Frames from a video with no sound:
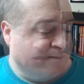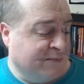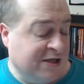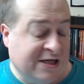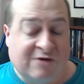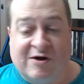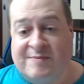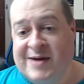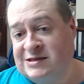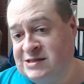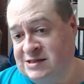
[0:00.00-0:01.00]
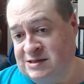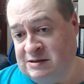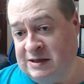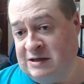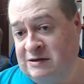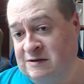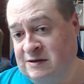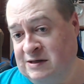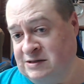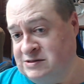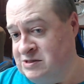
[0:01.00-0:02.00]
But anyway, back to the length of the
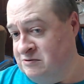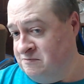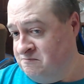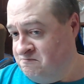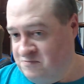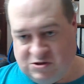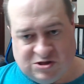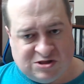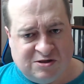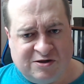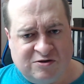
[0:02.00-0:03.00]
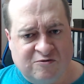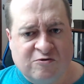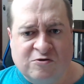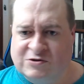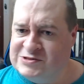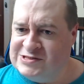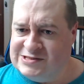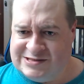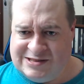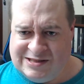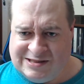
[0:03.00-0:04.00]
thing. So just learning the rules.